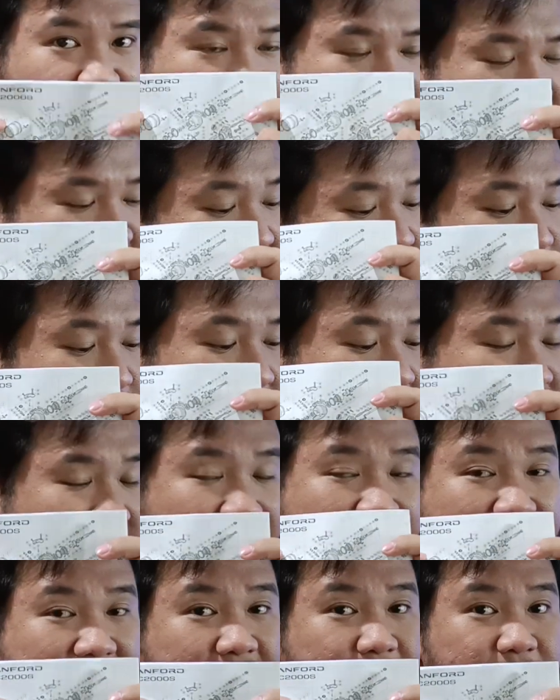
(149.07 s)

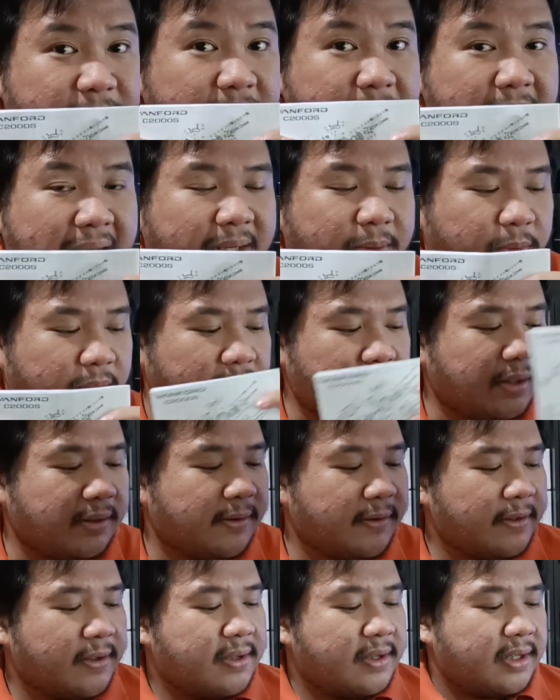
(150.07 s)
definitely keep the manual.
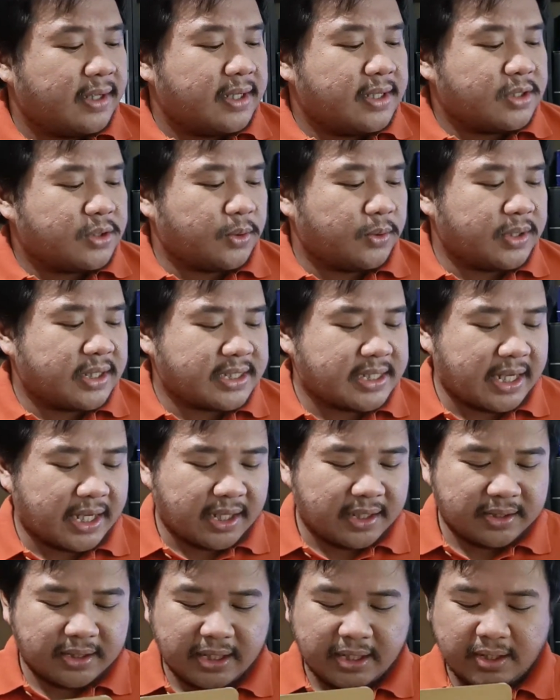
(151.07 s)
So the
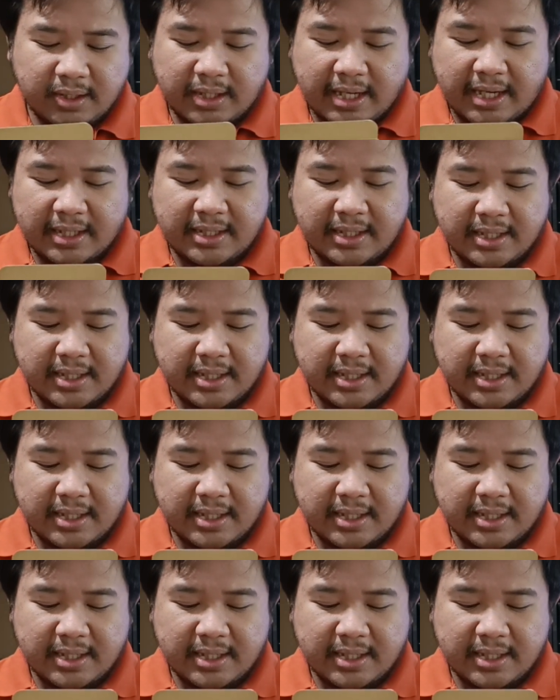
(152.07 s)
second thing you get